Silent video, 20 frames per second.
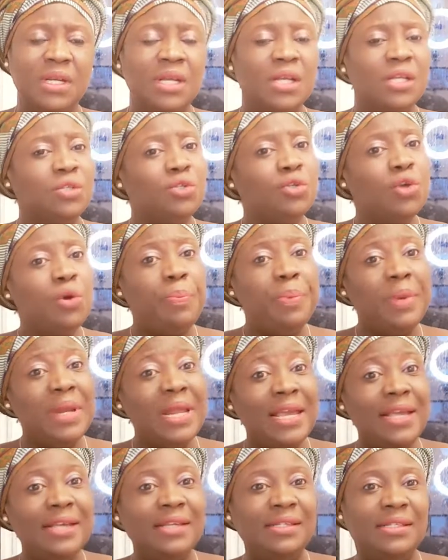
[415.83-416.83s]
So
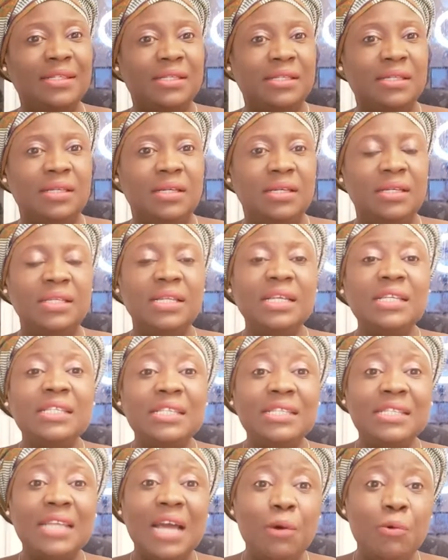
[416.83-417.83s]
please, this
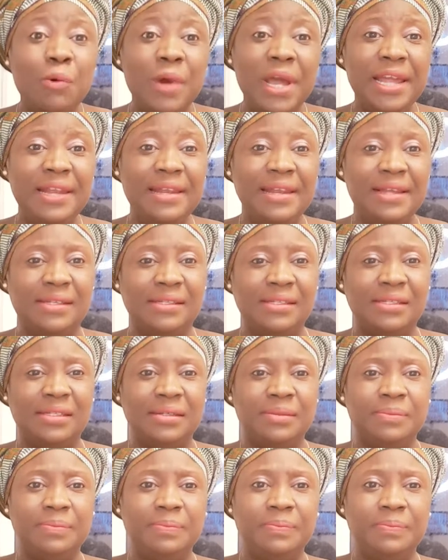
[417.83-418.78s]
is awareness.